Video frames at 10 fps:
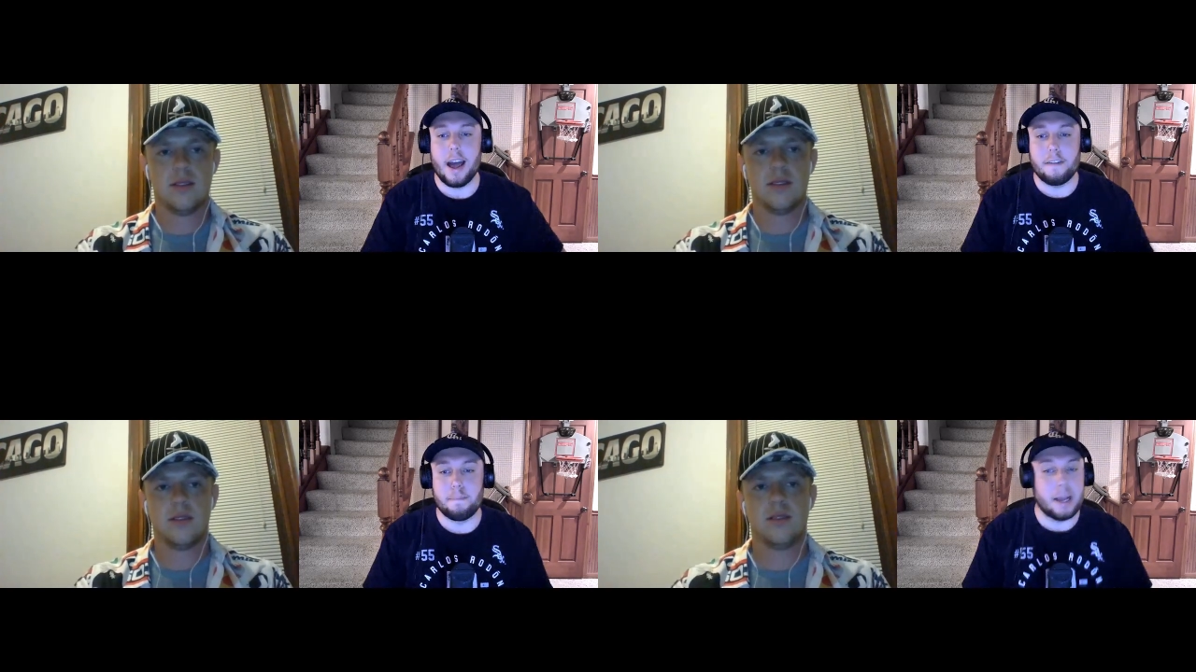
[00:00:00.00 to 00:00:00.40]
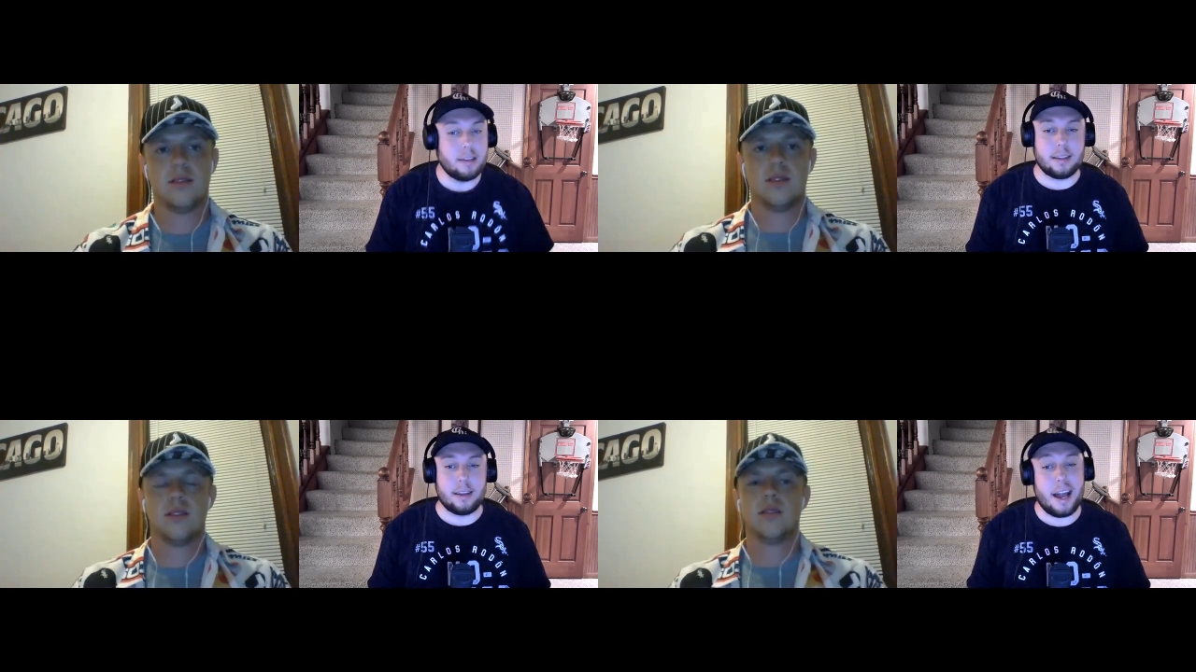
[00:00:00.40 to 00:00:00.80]
Speaker 1: have
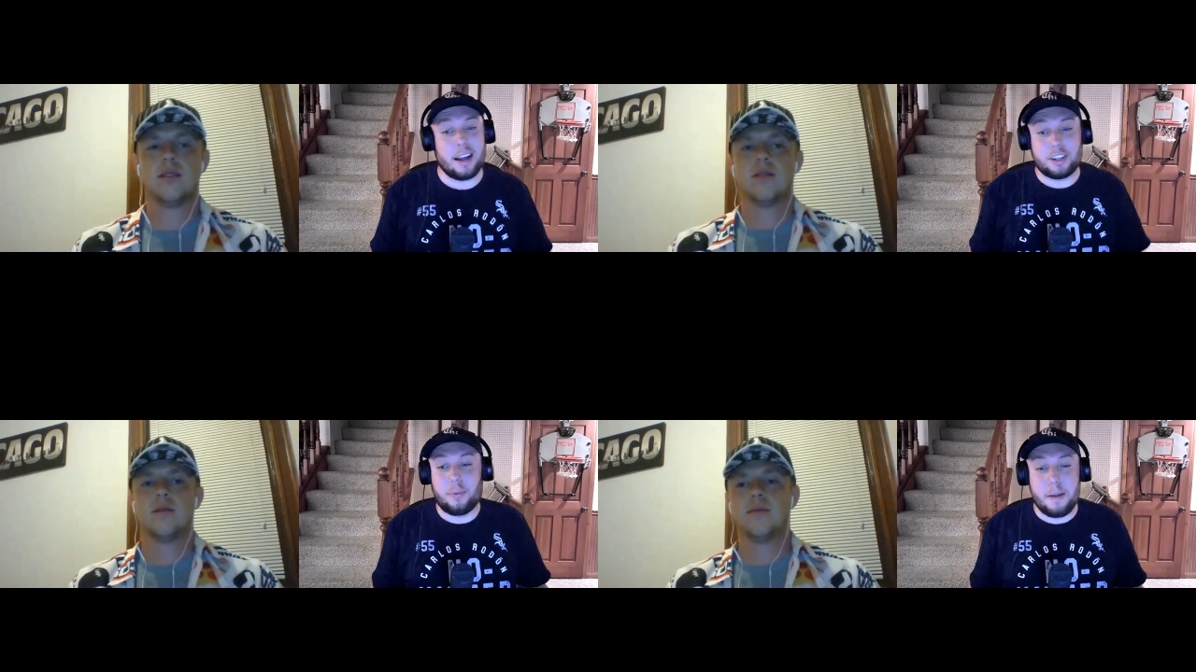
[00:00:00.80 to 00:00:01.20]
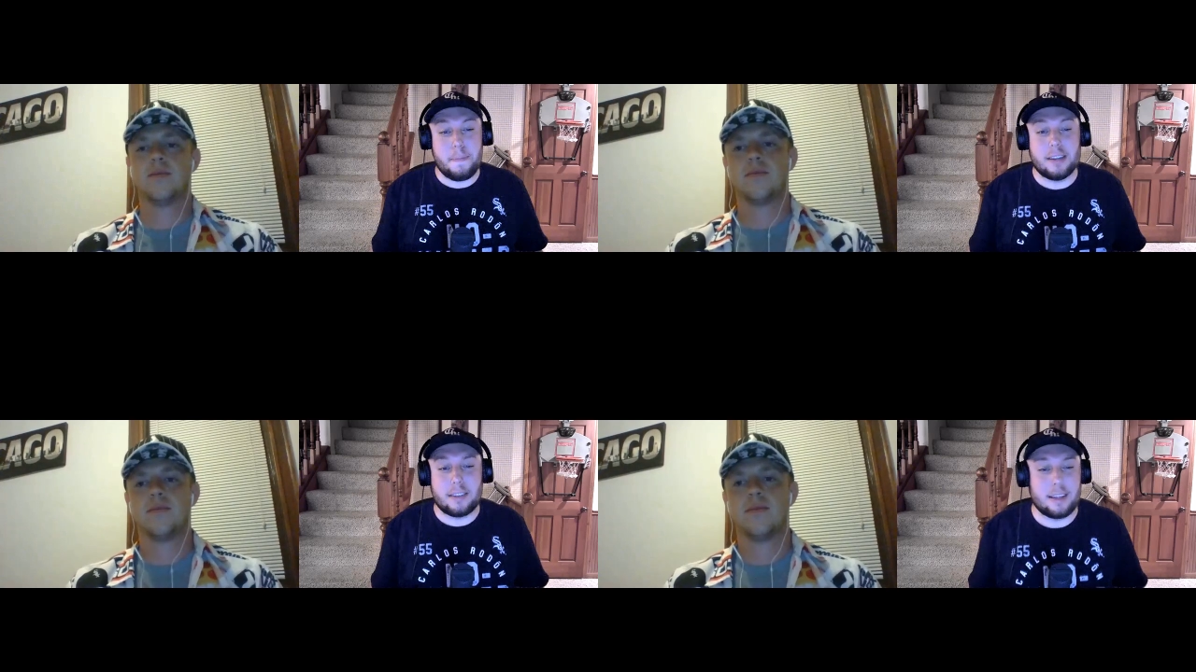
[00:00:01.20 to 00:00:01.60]
basically
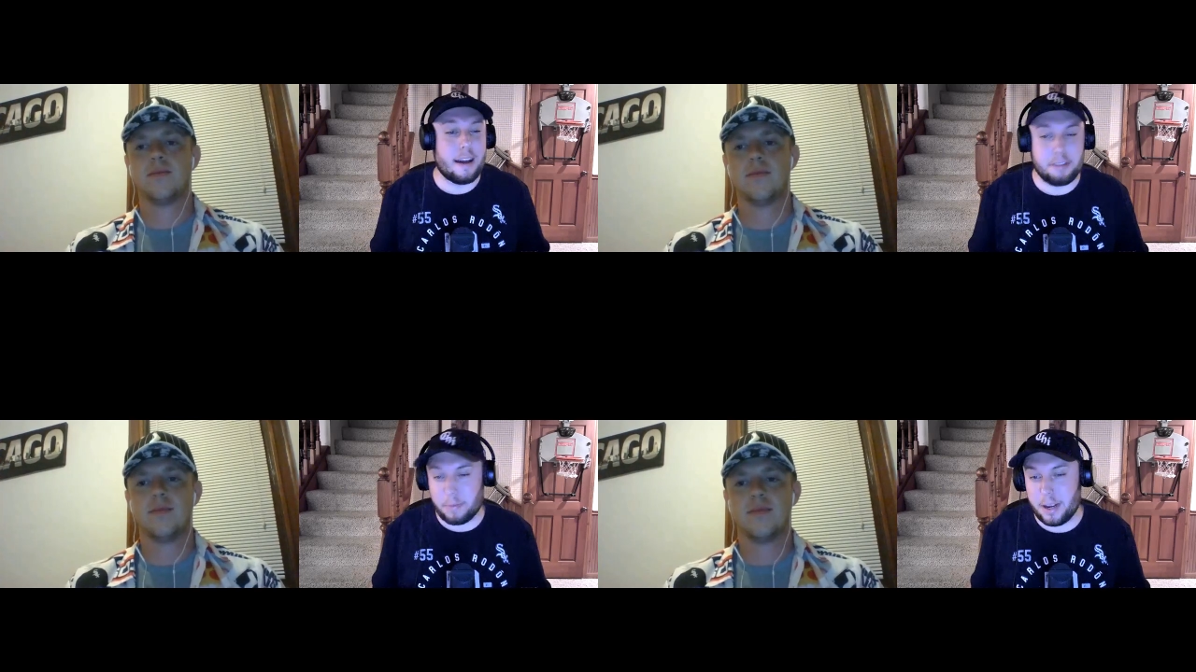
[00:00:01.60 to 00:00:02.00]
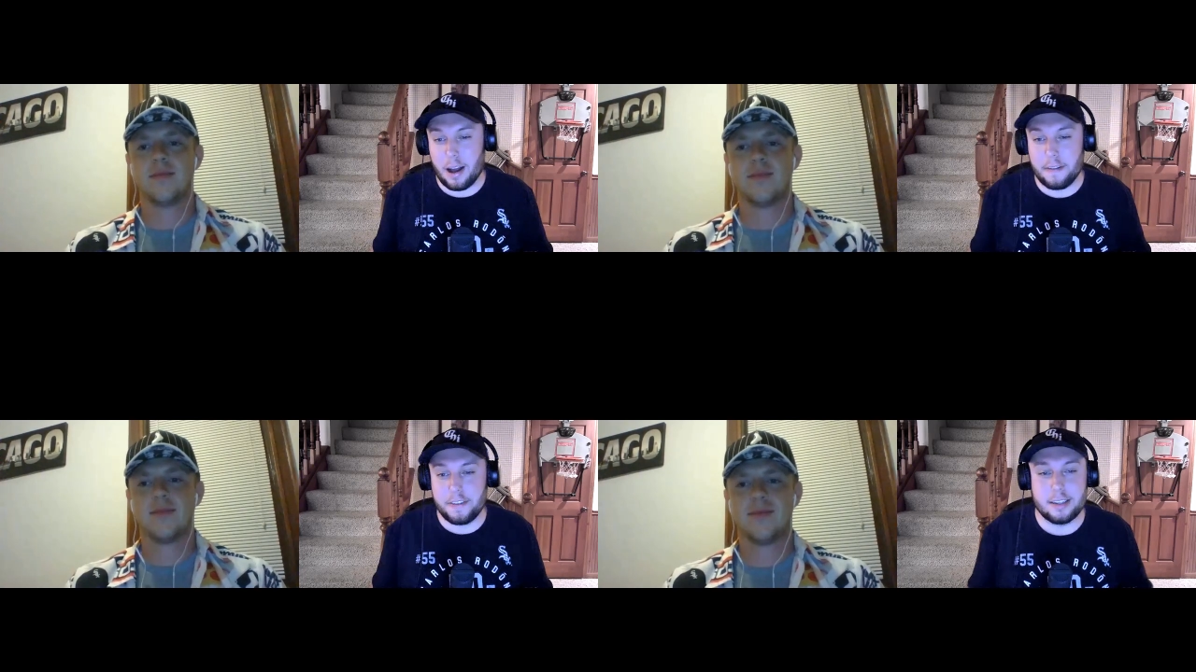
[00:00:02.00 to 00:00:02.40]
have
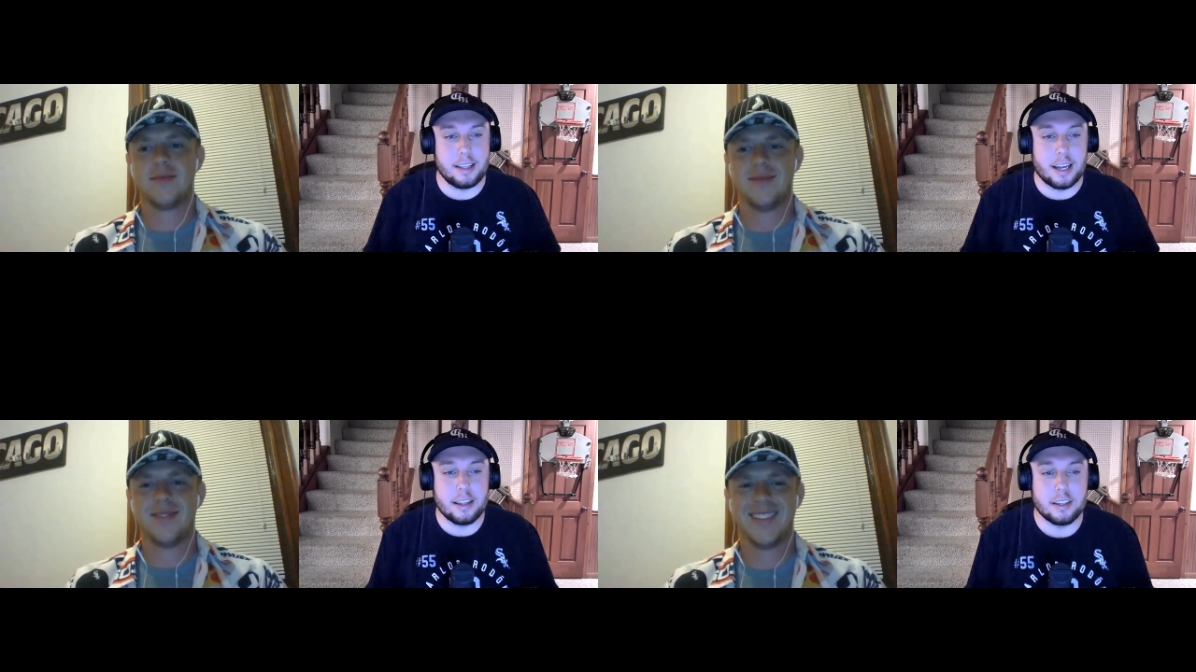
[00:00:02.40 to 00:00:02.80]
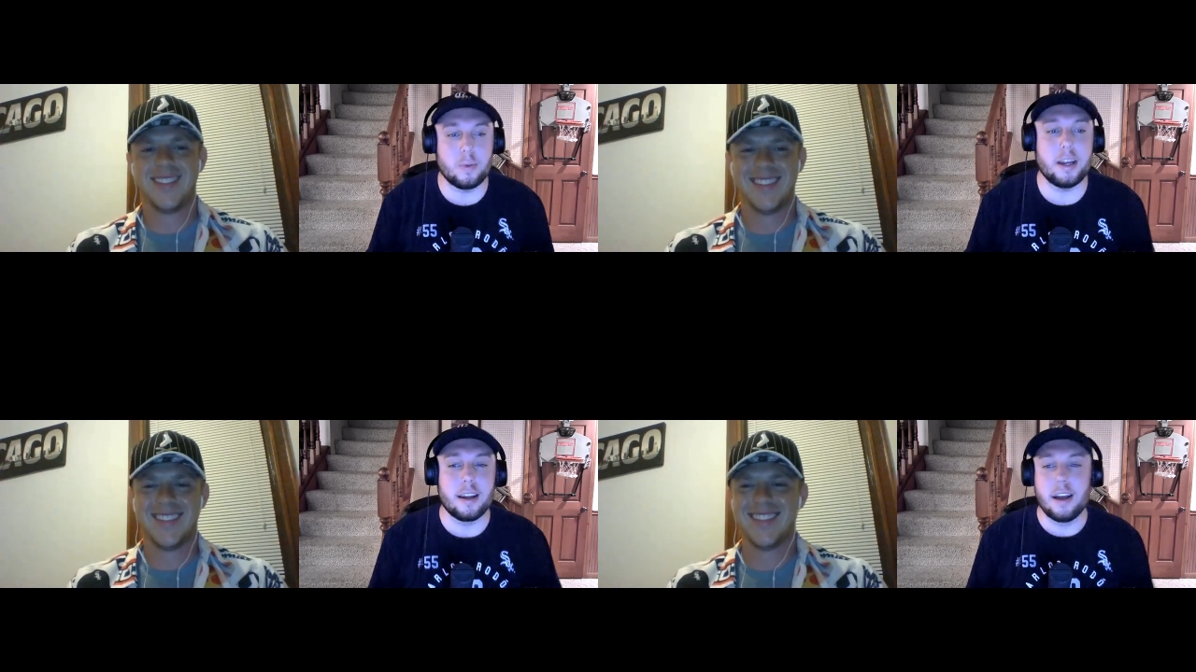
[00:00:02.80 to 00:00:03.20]
3 off days at the end of
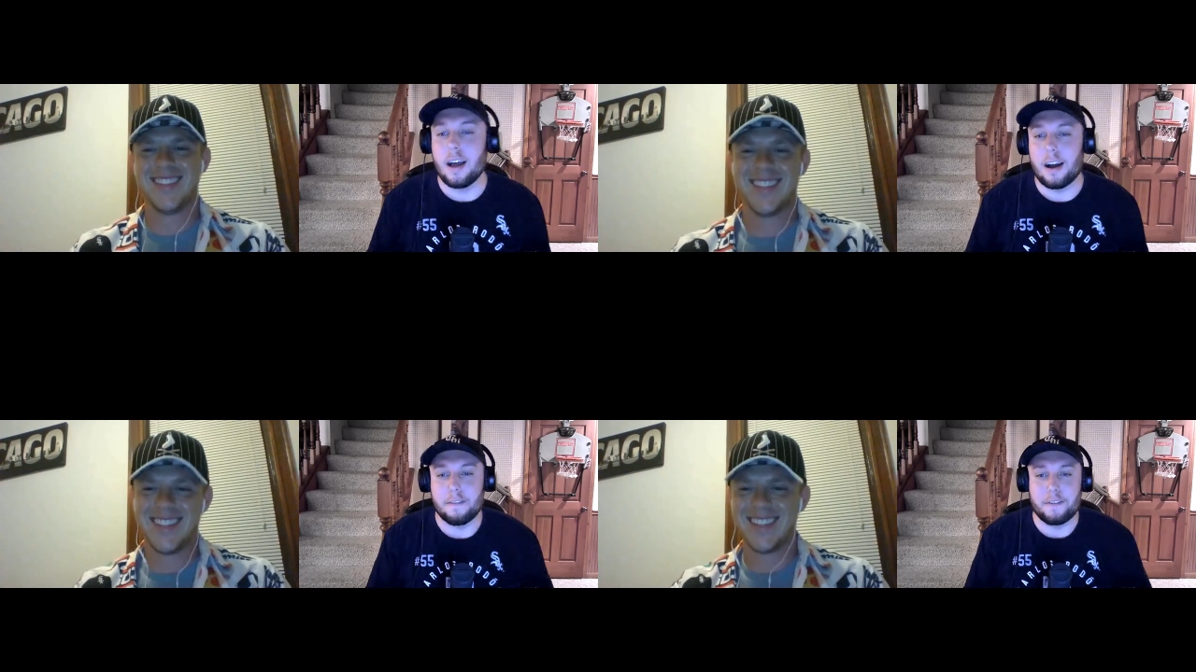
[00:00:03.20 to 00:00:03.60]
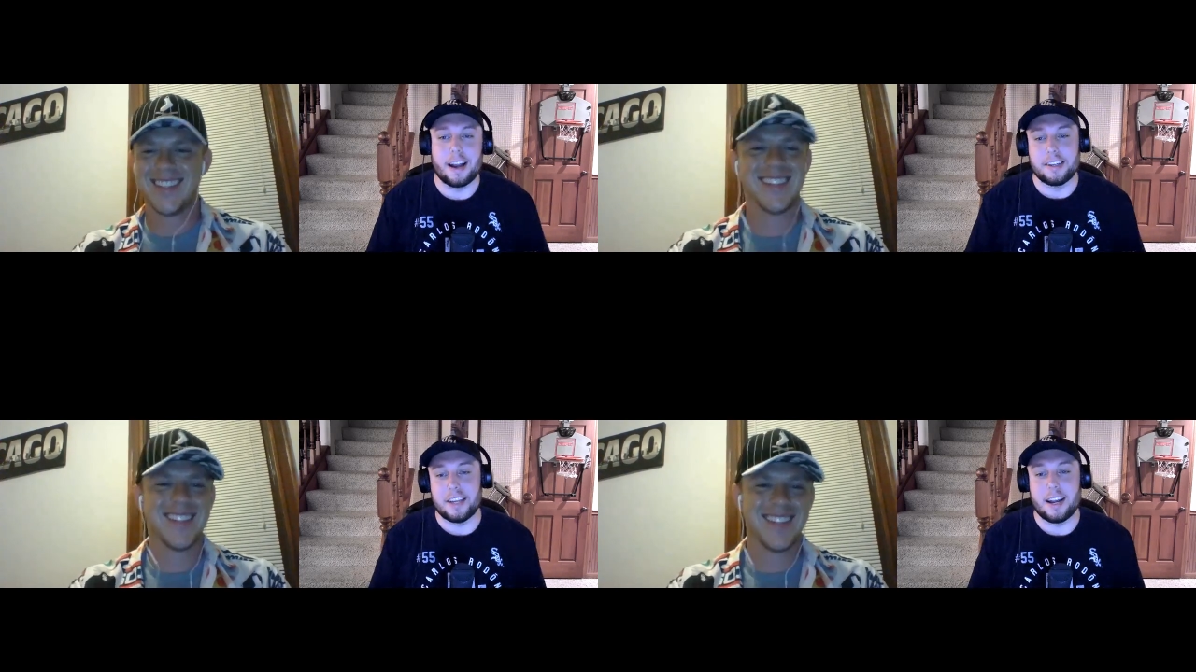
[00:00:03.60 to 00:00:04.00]
this week on Friday,